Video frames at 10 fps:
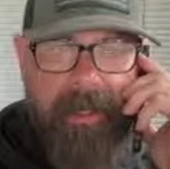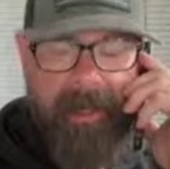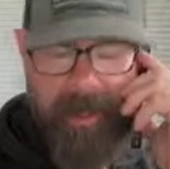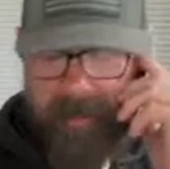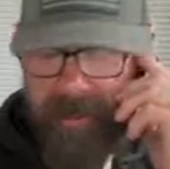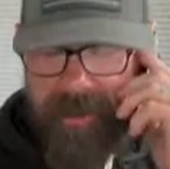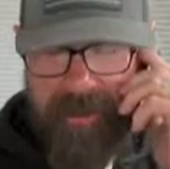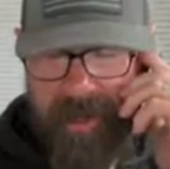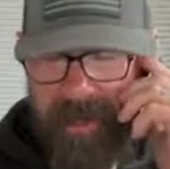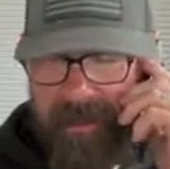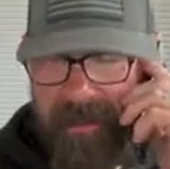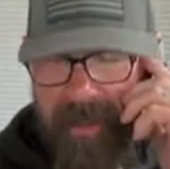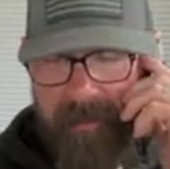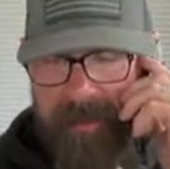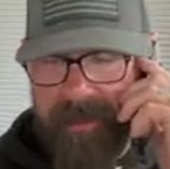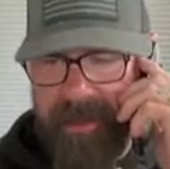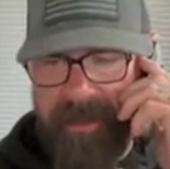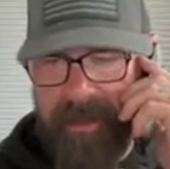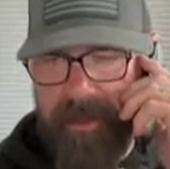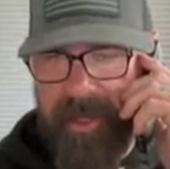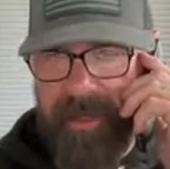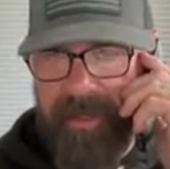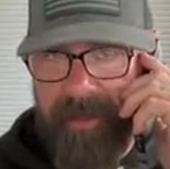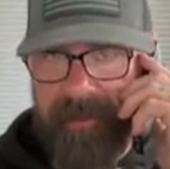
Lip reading: I'm going to try. I'm just going to see what I can do.